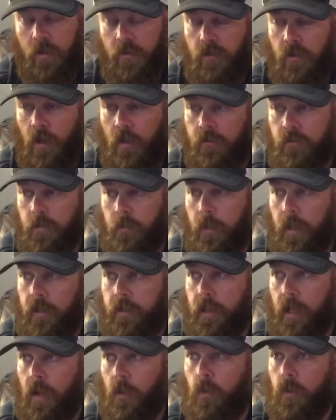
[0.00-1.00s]
of tough to make
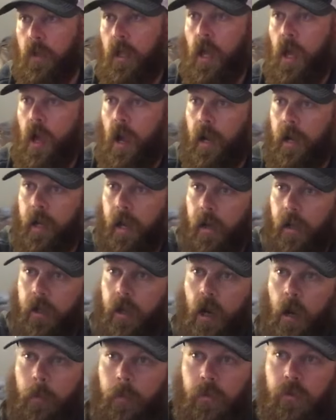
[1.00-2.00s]
that one. I got a
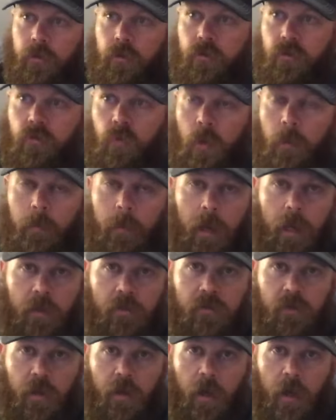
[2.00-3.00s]
couple new swim
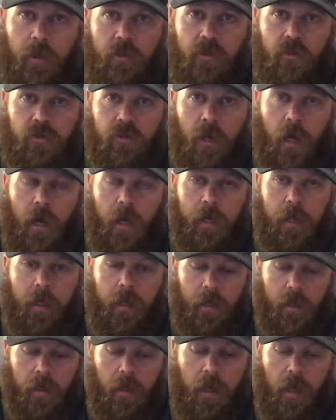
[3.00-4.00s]
baits that I just got
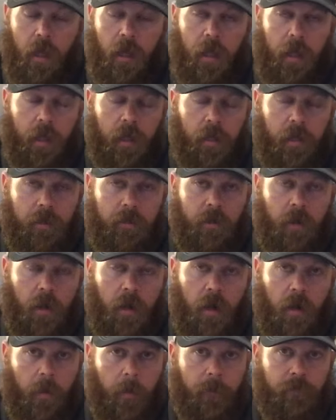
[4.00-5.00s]
in, and
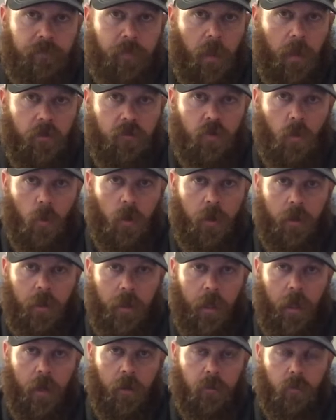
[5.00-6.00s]
so we're going to
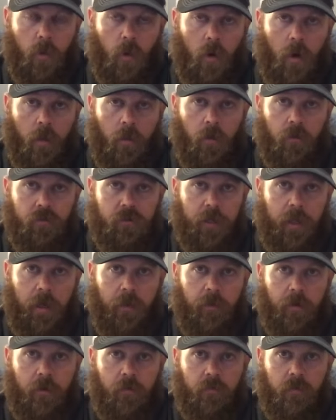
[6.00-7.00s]
kind of throw all those
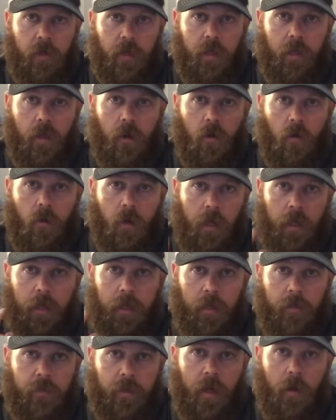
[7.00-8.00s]
together in the video and
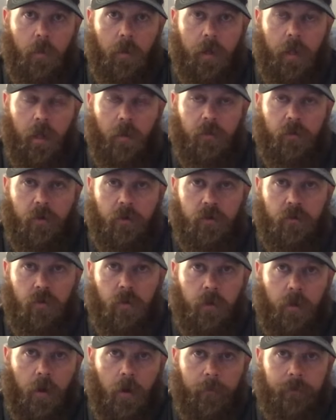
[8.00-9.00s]
get that one out there to
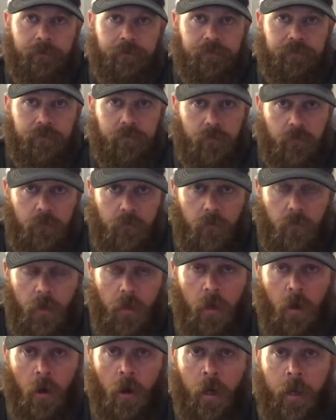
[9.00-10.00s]
y'all.
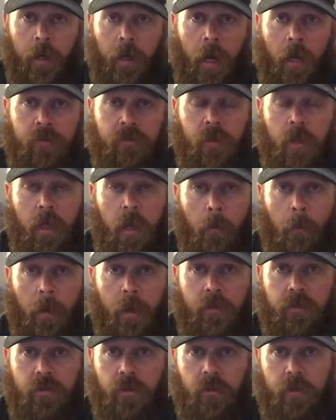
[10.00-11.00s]
Alright guys, but
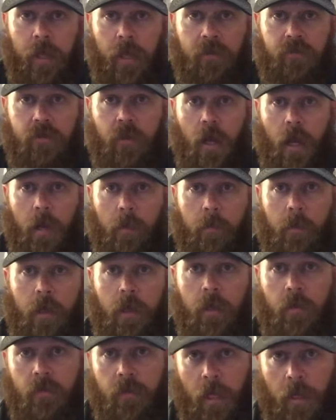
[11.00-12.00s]
until next time,
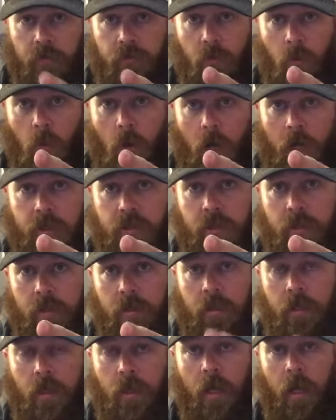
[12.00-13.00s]
thanks for watching,
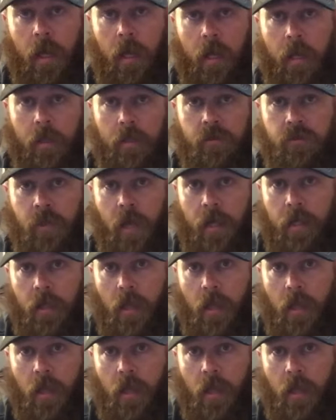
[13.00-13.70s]
and tight